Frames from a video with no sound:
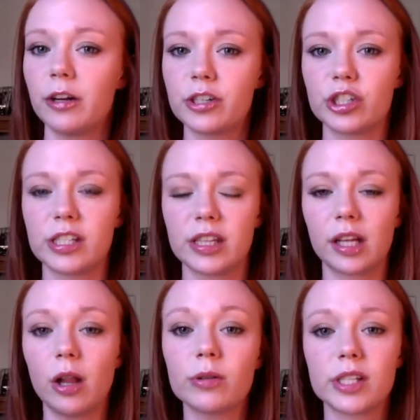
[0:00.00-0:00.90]
It's just the
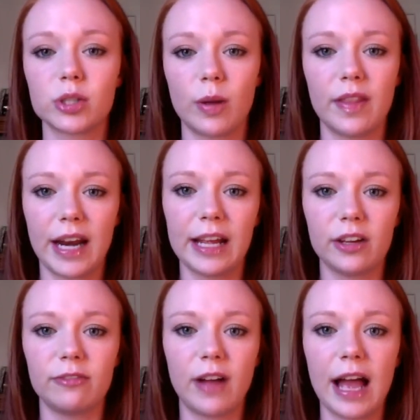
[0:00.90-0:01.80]
closest one that I
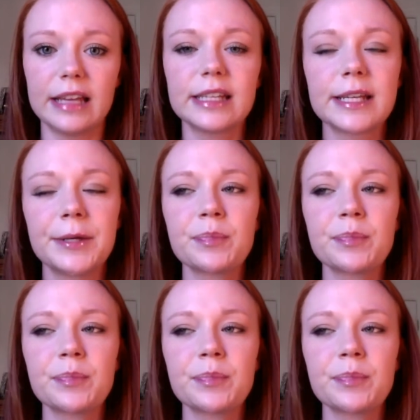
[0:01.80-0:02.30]
could find.